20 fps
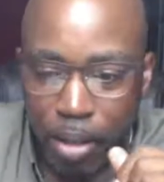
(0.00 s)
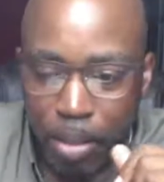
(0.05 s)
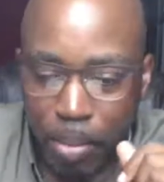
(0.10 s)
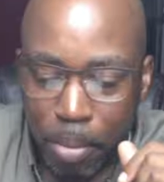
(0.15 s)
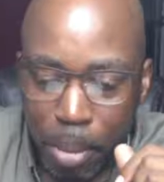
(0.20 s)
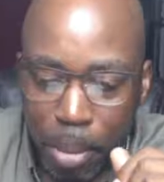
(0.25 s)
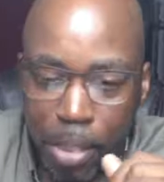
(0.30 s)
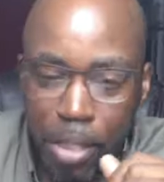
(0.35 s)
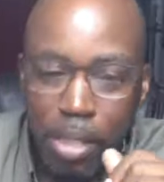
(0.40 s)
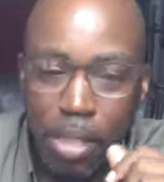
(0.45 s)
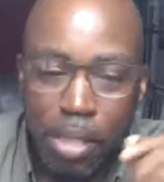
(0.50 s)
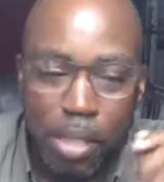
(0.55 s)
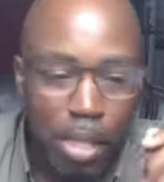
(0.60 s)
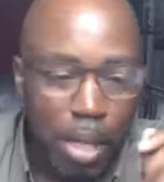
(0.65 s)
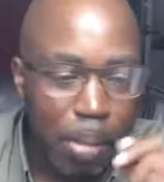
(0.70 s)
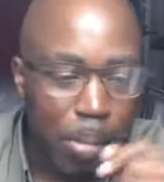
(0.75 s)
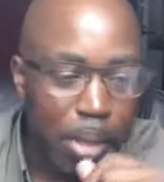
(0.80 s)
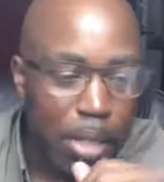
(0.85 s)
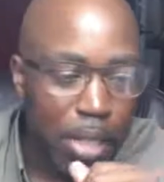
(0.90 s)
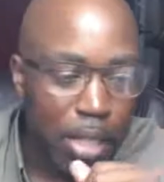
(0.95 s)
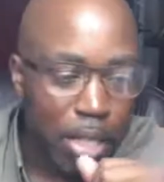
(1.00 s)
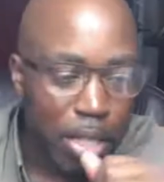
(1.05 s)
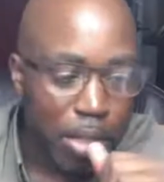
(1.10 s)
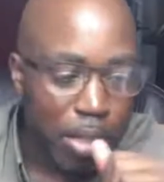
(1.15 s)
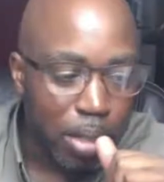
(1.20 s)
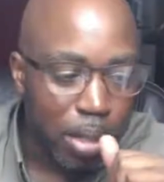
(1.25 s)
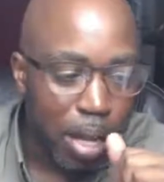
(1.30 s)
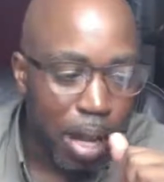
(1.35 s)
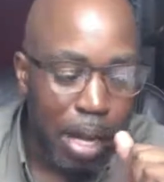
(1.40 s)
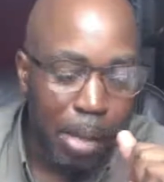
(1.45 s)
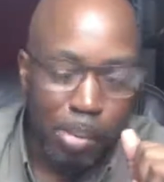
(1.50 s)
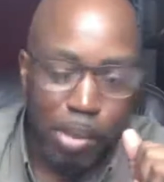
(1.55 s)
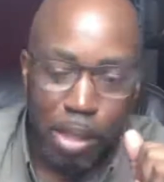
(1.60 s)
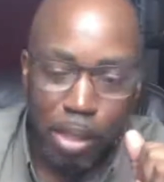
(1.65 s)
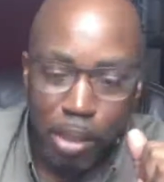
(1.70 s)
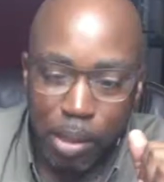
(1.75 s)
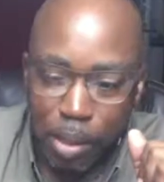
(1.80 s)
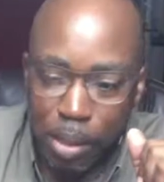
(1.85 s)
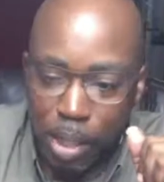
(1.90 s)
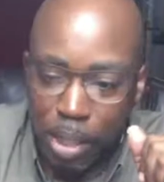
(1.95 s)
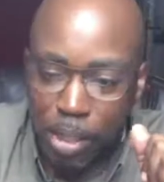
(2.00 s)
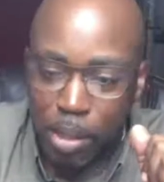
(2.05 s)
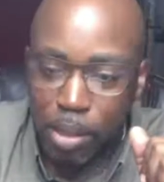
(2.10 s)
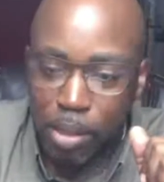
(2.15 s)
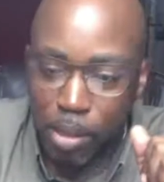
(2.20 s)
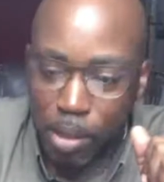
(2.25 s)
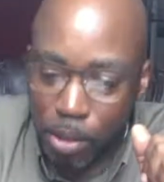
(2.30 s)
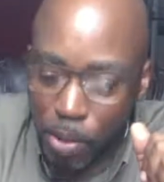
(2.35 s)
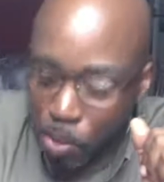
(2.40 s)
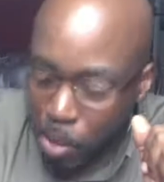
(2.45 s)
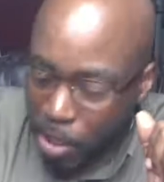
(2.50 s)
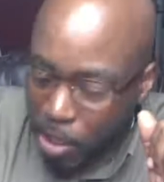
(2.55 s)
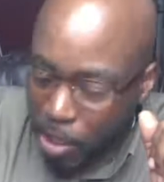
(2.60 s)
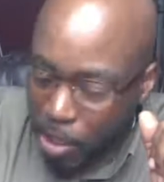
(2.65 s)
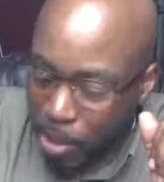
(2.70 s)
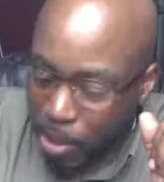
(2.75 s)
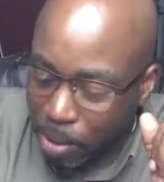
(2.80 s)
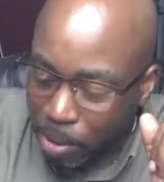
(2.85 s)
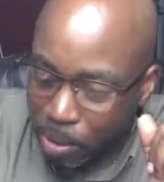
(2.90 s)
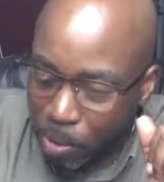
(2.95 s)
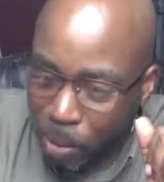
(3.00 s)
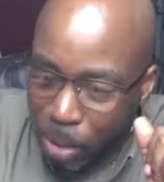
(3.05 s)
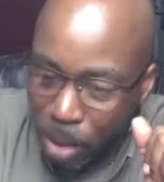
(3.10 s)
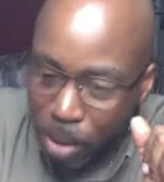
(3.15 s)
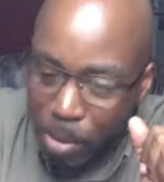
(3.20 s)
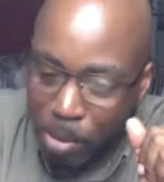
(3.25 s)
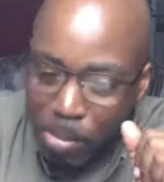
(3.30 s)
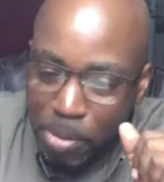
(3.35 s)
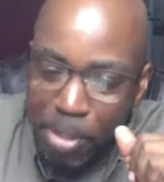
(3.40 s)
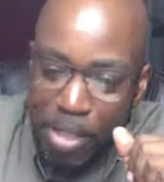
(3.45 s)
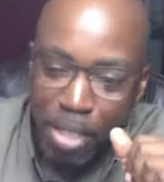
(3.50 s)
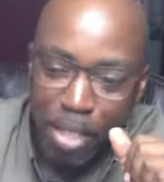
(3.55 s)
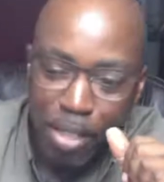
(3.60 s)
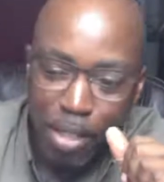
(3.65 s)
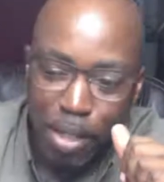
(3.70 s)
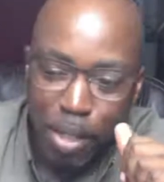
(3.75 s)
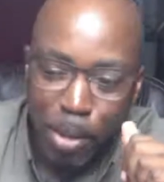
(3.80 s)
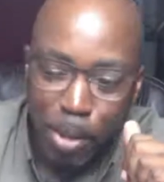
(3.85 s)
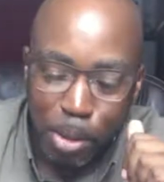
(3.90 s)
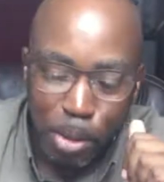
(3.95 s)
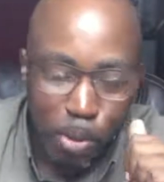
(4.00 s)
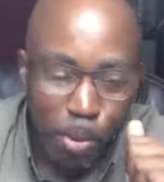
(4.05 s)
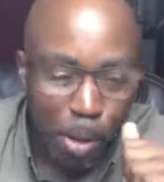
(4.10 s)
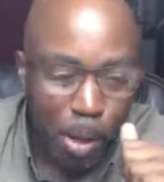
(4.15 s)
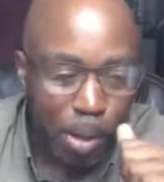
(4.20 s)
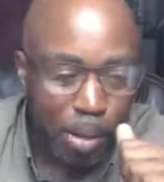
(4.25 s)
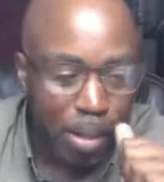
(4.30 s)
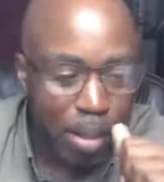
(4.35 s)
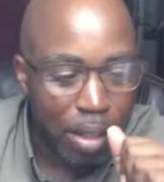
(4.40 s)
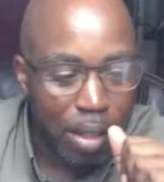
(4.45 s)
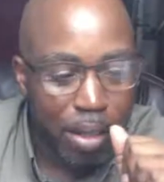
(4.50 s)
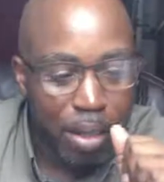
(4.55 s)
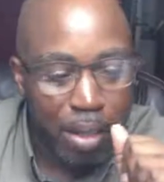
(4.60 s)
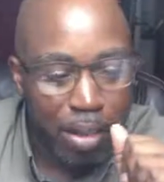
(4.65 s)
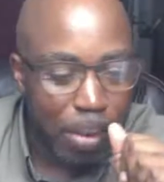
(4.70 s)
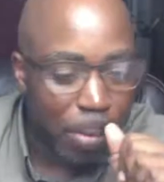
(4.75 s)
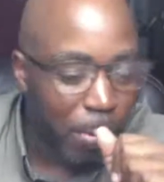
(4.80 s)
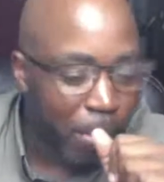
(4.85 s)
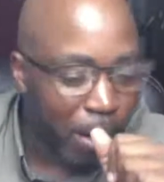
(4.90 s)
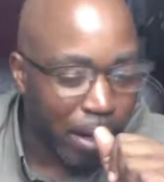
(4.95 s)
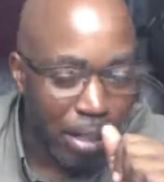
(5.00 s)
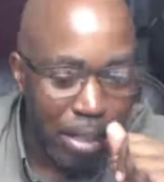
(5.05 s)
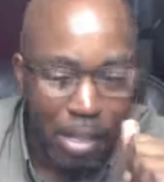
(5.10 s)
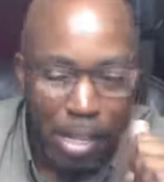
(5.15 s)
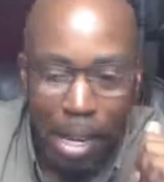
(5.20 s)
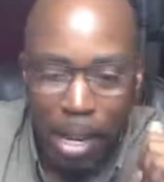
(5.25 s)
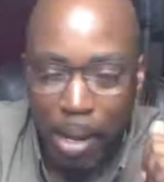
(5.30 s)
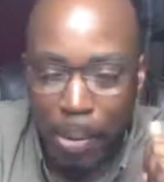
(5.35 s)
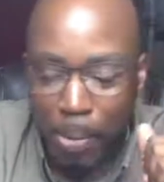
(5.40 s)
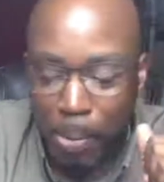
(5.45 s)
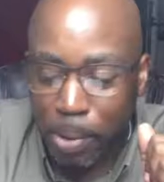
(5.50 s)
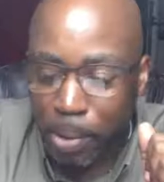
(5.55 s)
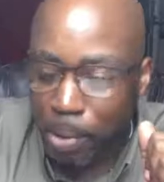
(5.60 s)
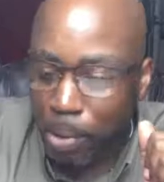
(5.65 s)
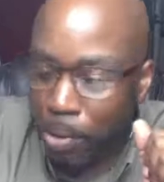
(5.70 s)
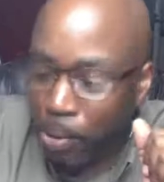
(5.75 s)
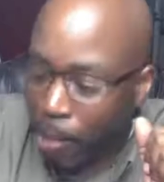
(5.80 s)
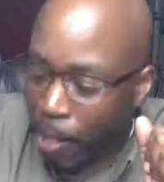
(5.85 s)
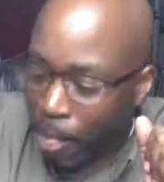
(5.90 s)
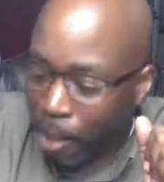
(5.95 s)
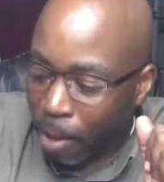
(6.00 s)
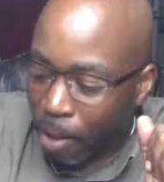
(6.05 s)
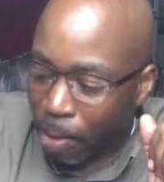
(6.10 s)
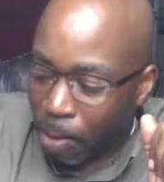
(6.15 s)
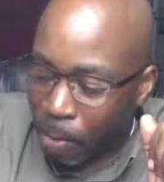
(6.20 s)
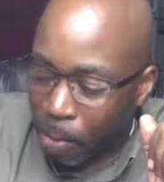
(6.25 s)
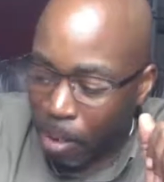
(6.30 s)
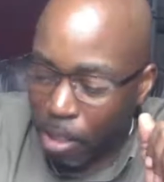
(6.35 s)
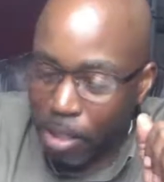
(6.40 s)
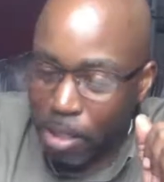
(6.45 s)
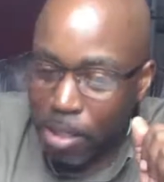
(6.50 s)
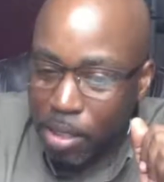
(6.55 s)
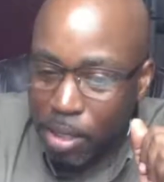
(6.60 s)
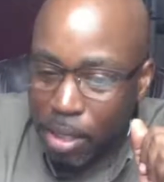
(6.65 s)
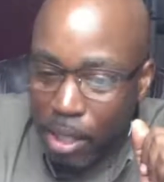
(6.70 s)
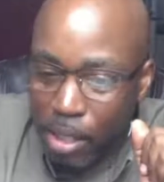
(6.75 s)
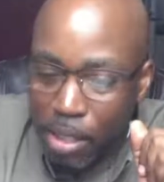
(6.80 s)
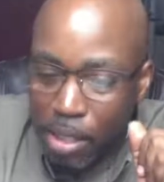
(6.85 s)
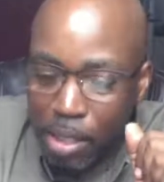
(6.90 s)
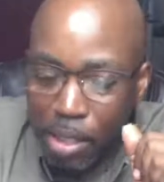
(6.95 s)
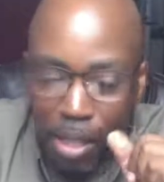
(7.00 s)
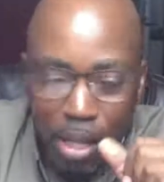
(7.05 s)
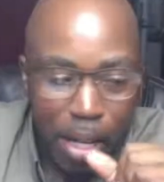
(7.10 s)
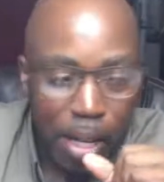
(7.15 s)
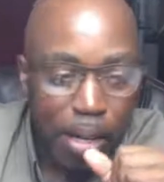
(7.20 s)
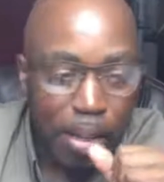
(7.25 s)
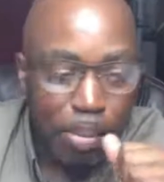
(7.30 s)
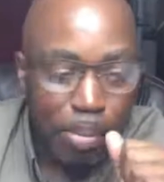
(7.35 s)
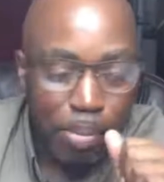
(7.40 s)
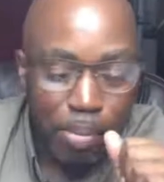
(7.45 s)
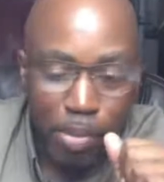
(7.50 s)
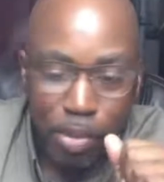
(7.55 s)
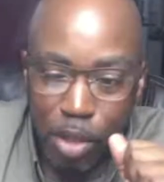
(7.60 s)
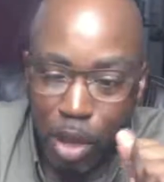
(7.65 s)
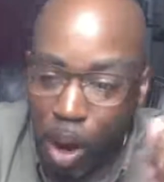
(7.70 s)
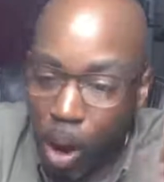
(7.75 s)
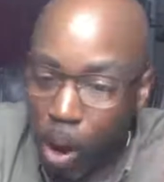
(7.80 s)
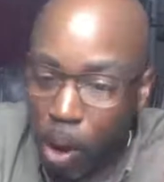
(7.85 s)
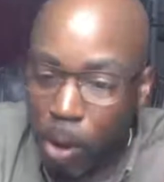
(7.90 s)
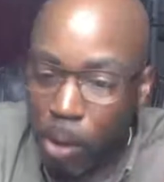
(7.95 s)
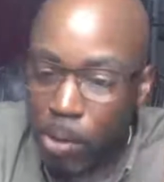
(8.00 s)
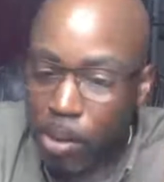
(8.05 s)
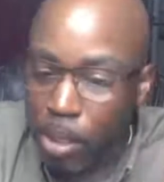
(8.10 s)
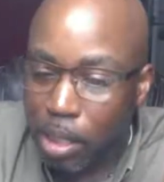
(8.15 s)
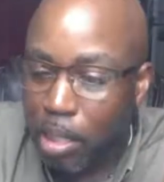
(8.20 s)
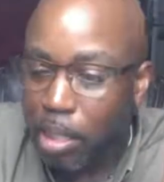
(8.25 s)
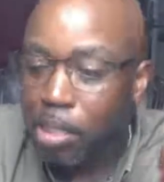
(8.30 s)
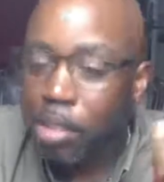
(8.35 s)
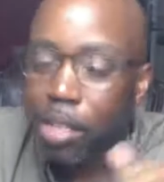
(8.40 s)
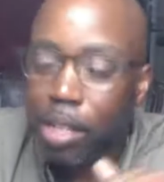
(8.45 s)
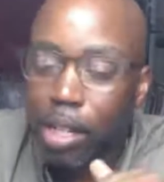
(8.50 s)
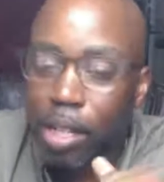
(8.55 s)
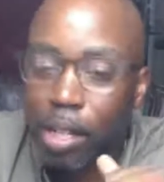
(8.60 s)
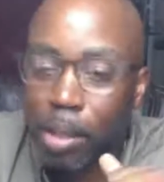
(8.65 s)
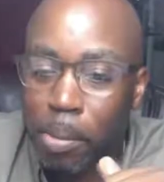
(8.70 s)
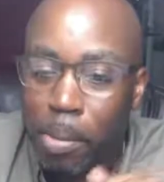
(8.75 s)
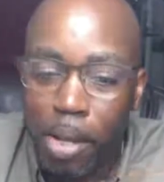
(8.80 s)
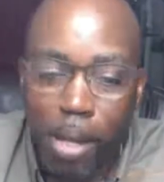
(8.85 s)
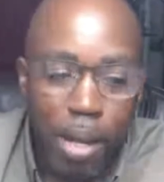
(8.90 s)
But this is something that she'll absolutely do. Regina, welcome to the show. You walked in at the right time, girl. We're discussing cum, all things cum.